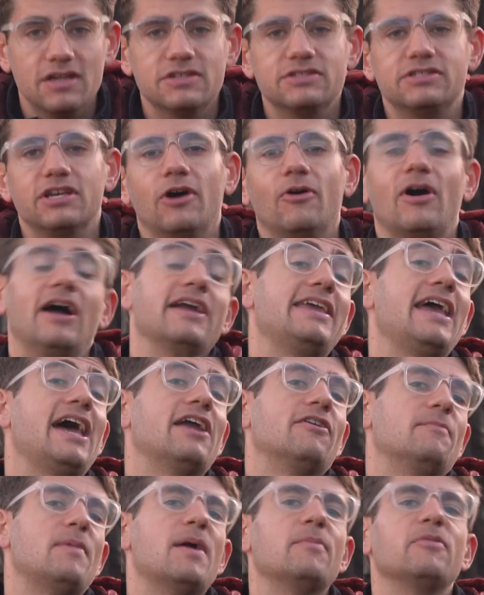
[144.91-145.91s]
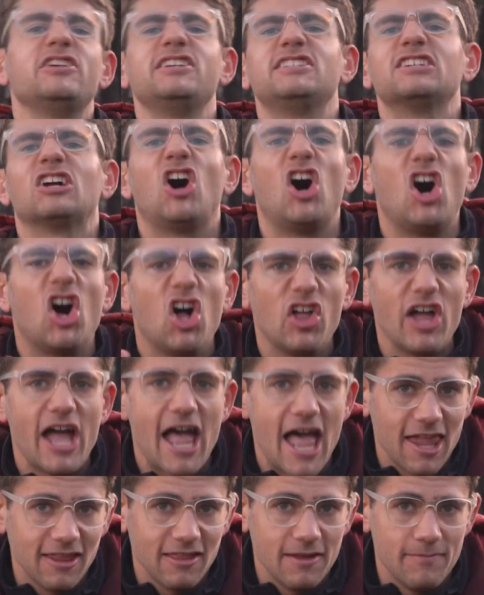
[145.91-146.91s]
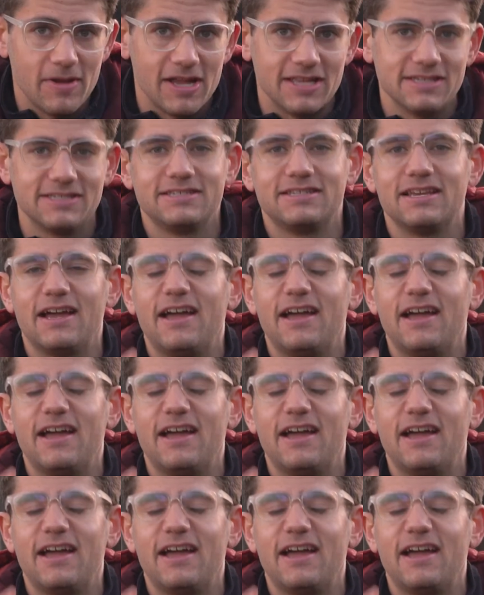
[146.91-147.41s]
So again, remember, these are all elements,